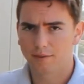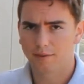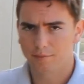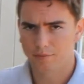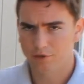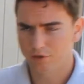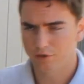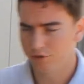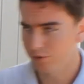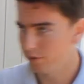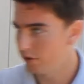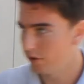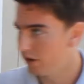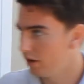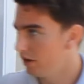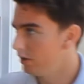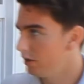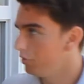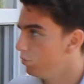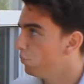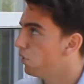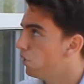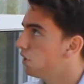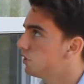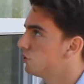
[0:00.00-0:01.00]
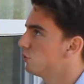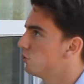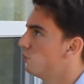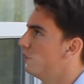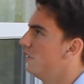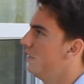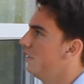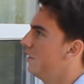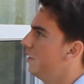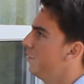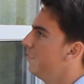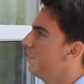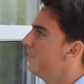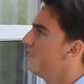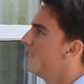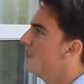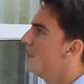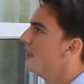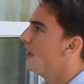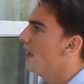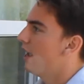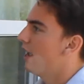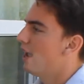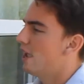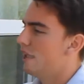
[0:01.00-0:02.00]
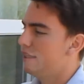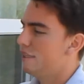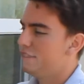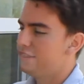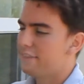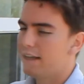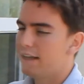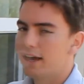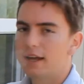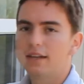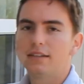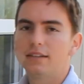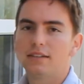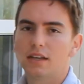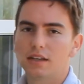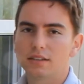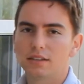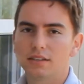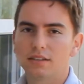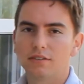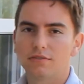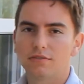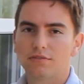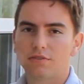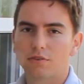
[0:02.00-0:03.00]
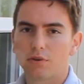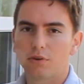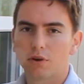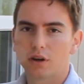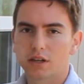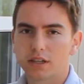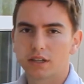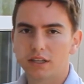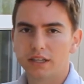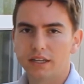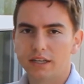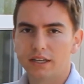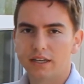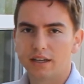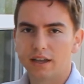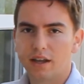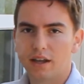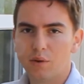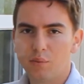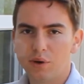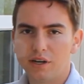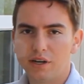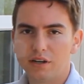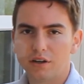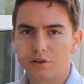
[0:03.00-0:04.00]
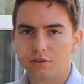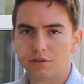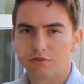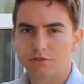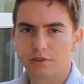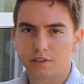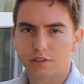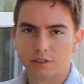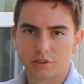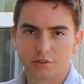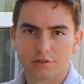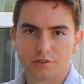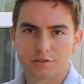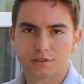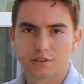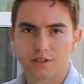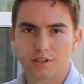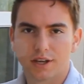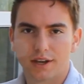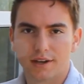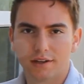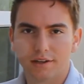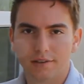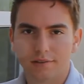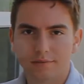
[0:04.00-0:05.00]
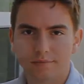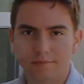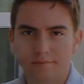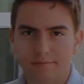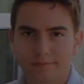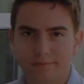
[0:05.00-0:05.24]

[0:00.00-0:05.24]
you wash a window. And that does it for cleaning a window traditional style.